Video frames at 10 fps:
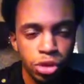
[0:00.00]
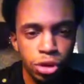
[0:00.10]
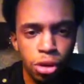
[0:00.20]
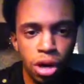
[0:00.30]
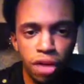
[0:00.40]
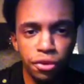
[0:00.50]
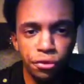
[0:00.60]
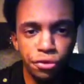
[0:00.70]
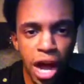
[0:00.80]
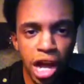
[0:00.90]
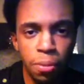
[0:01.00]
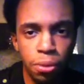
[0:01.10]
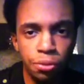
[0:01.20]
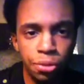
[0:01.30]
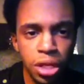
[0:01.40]
There are other
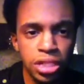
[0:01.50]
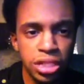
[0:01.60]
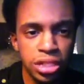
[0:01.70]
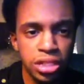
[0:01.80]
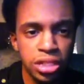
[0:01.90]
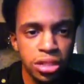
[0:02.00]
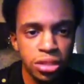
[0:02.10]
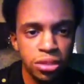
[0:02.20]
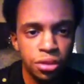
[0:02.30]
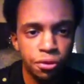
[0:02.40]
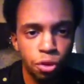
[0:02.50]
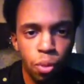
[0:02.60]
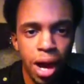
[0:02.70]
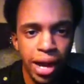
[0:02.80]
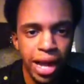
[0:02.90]
viable reasons for
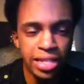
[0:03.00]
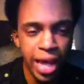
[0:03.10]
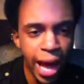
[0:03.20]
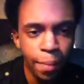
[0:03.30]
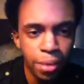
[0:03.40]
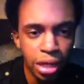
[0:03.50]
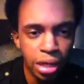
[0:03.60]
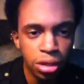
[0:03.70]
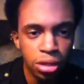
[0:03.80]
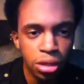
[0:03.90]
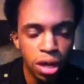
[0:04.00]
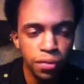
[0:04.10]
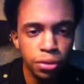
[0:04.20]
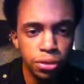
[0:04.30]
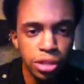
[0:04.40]
why that's happening.
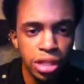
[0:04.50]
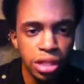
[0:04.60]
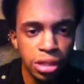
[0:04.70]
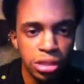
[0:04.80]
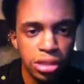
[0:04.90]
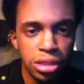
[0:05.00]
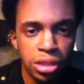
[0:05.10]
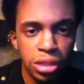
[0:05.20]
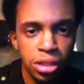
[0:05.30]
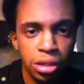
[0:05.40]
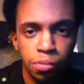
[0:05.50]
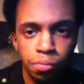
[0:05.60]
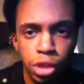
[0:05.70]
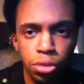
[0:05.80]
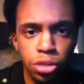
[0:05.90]
Other things.
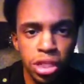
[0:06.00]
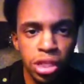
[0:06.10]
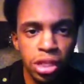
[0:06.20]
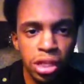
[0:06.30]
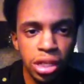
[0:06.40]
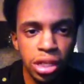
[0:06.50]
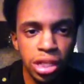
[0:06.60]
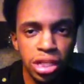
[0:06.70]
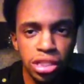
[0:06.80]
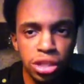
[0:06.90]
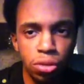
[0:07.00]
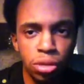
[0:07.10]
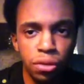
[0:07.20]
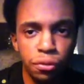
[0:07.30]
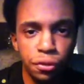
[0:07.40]
Music is
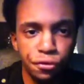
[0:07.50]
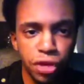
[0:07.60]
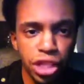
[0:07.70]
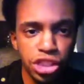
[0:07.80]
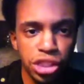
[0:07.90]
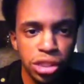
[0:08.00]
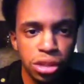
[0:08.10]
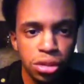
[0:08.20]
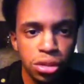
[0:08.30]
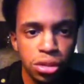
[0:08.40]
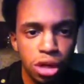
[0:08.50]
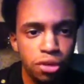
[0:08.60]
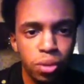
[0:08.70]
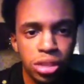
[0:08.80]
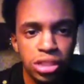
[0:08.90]
only a reflection
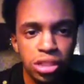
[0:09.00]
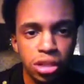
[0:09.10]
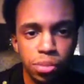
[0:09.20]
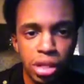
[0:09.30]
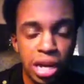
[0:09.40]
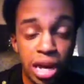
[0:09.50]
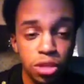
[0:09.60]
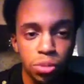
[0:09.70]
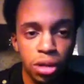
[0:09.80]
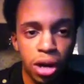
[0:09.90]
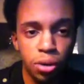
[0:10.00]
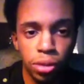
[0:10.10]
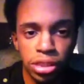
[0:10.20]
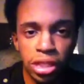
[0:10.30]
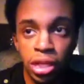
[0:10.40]
of what's in the community. That's what I
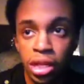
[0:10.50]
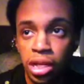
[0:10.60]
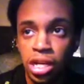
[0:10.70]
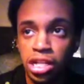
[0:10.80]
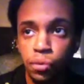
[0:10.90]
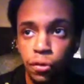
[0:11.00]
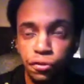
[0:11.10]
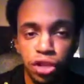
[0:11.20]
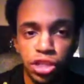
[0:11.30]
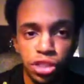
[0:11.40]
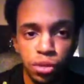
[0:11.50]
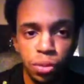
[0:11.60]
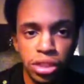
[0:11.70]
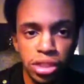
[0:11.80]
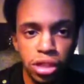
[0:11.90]
always say. It's a reflection of
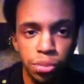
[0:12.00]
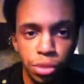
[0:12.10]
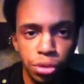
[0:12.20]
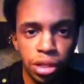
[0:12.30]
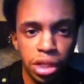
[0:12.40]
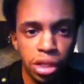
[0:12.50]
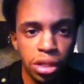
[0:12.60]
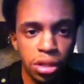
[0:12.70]
what's in the community.